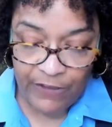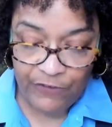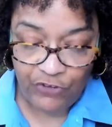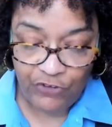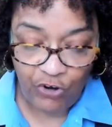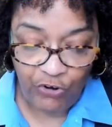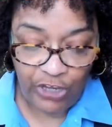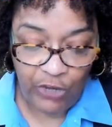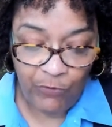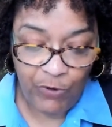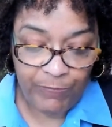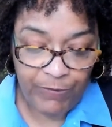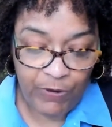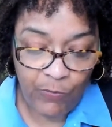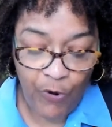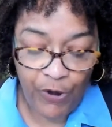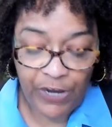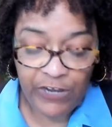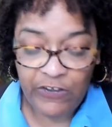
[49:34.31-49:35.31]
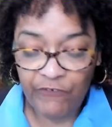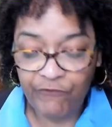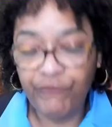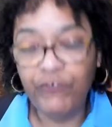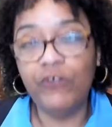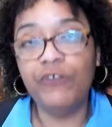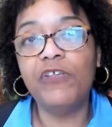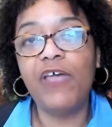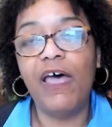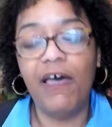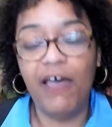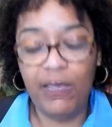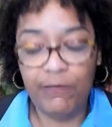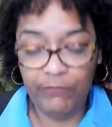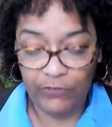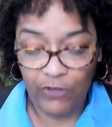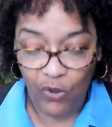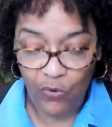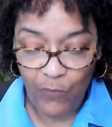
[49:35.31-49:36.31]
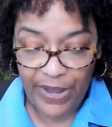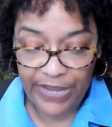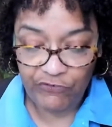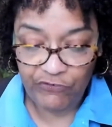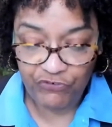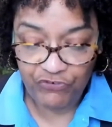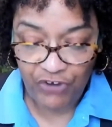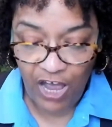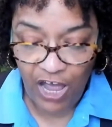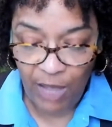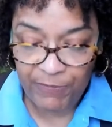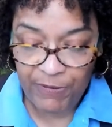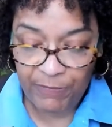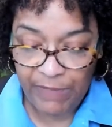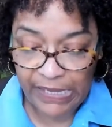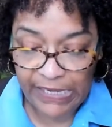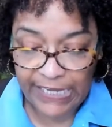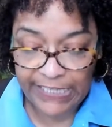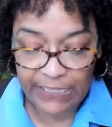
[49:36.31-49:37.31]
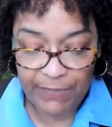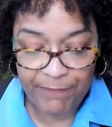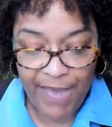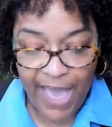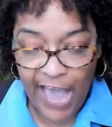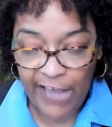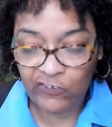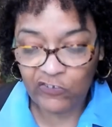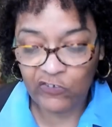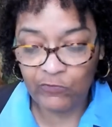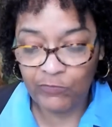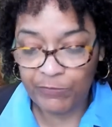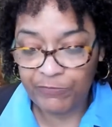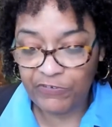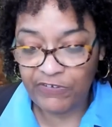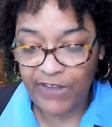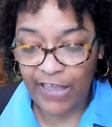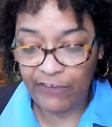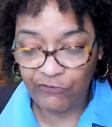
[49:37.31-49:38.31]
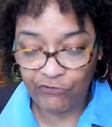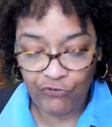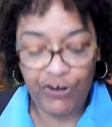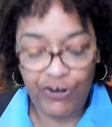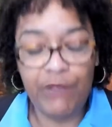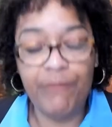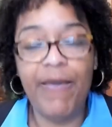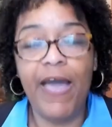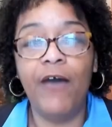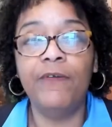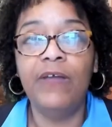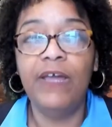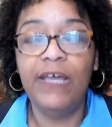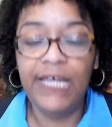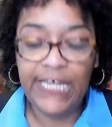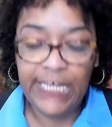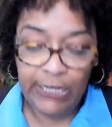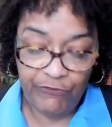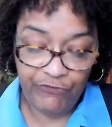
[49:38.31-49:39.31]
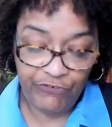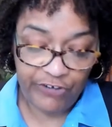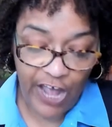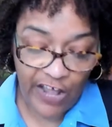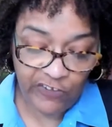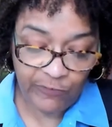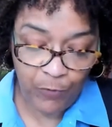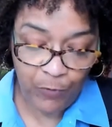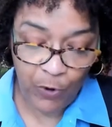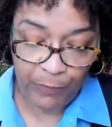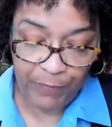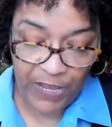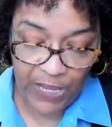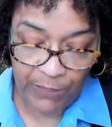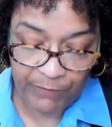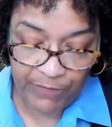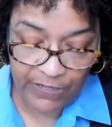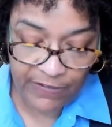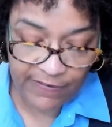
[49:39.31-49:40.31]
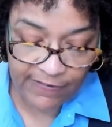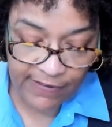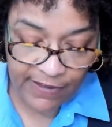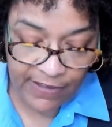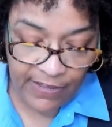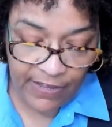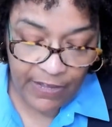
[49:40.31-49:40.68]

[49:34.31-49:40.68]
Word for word: So he would be working a full-time, low-wage job and making the maximum statutory amount of child support payments